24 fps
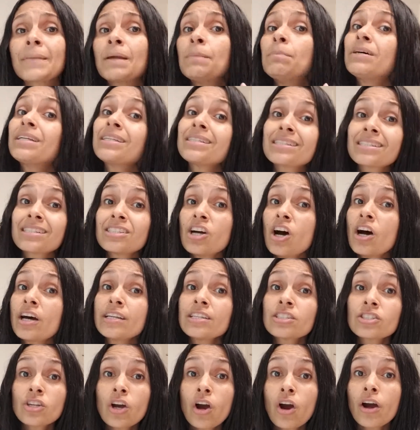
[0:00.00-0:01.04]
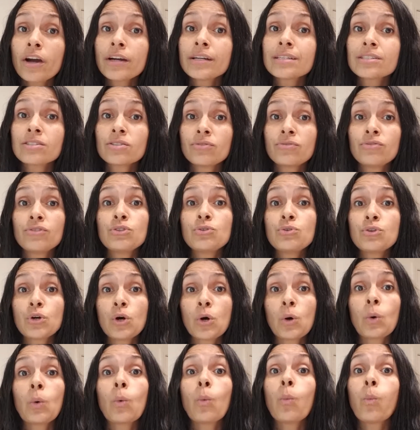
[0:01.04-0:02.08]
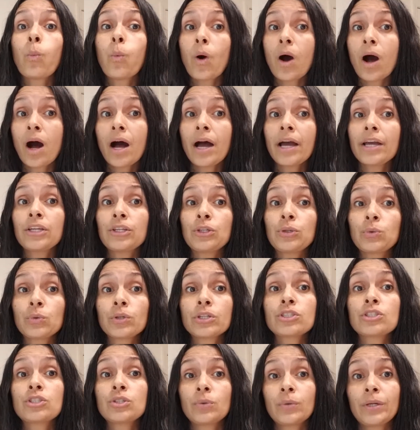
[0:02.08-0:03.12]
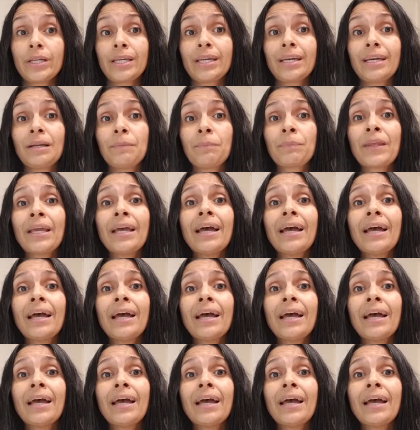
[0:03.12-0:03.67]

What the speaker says: But it's not as hard as if you know why you are doing it.